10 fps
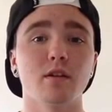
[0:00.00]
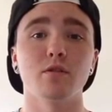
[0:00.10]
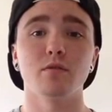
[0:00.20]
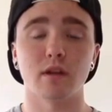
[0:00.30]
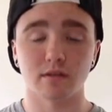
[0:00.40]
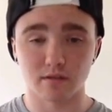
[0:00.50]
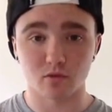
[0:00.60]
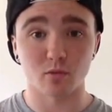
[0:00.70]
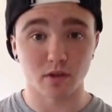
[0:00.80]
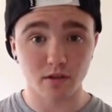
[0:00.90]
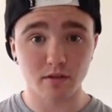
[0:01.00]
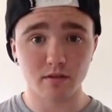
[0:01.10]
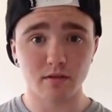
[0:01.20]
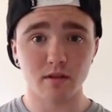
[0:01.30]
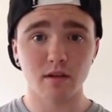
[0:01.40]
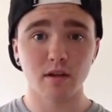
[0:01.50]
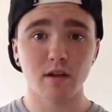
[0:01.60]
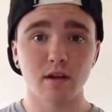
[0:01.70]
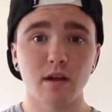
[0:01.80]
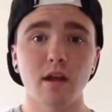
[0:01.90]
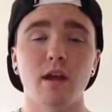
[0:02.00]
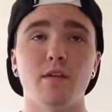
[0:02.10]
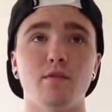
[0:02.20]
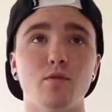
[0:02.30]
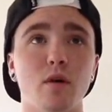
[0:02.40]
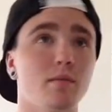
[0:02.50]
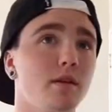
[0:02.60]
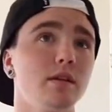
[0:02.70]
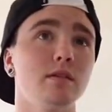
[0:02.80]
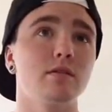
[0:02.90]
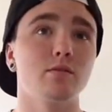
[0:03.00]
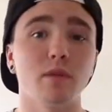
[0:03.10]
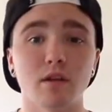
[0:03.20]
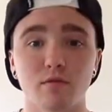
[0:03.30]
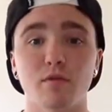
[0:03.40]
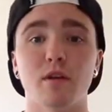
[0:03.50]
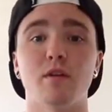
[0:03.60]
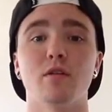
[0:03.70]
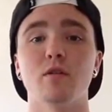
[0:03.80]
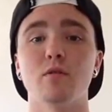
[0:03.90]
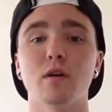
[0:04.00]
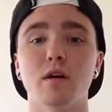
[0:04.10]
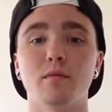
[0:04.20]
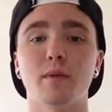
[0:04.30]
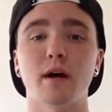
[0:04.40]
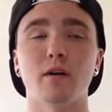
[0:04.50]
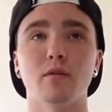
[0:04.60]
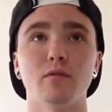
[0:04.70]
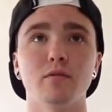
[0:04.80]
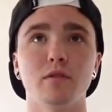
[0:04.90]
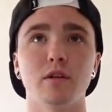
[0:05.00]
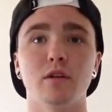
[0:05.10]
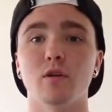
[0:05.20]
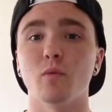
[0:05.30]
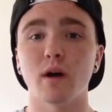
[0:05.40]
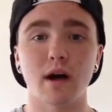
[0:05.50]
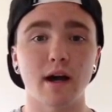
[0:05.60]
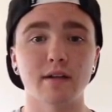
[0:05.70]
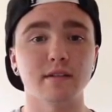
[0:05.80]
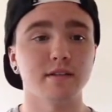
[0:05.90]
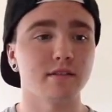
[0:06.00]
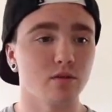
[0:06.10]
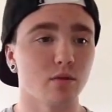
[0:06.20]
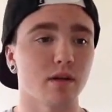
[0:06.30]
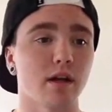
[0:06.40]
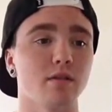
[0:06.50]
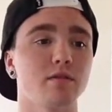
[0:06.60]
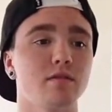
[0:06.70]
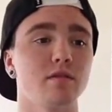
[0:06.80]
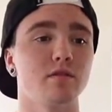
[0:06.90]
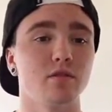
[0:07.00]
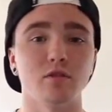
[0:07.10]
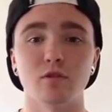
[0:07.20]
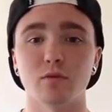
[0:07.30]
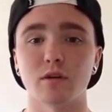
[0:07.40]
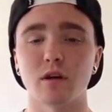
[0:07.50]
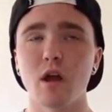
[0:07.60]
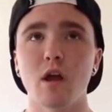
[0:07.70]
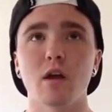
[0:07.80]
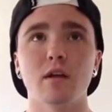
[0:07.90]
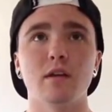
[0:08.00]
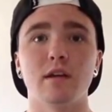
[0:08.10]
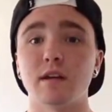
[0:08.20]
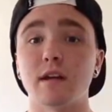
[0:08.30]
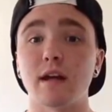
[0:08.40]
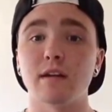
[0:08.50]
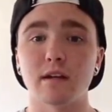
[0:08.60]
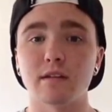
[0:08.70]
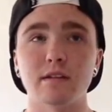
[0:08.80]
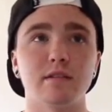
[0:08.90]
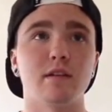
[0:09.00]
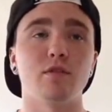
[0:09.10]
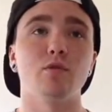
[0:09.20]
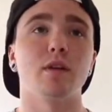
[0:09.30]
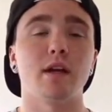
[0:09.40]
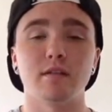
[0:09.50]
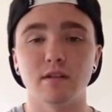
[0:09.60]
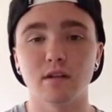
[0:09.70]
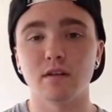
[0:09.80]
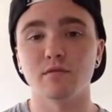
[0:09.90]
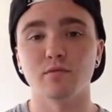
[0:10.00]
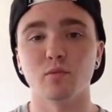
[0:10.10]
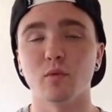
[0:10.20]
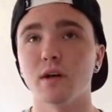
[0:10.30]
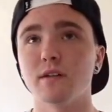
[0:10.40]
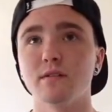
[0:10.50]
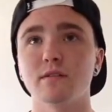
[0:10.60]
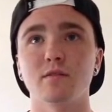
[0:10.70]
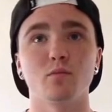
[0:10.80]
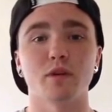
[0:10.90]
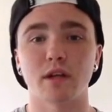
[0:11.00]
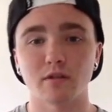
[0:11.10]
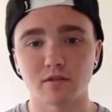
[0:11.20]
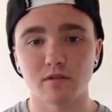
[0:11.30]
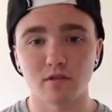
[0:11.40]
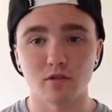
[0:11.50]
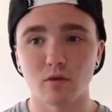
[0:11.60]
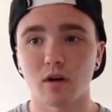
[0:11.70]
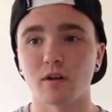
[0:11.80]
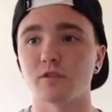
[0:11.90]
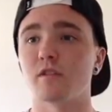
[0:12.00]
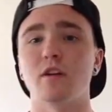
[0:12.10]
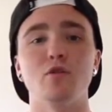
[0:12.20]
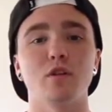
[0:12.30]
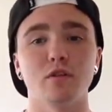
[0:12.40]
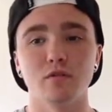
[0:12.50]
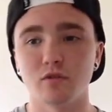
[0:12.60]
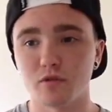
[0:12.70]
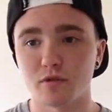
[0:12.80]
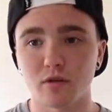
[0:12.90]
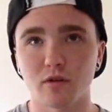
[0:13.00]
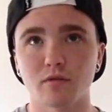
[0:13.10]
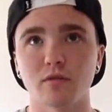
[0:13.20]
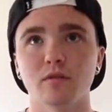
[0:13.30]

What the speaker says: you that this works, if you want me to make a video about, you know, what high intensity workouts to do, or at least give you an idea of what some workouts to do are, so then you can do your own.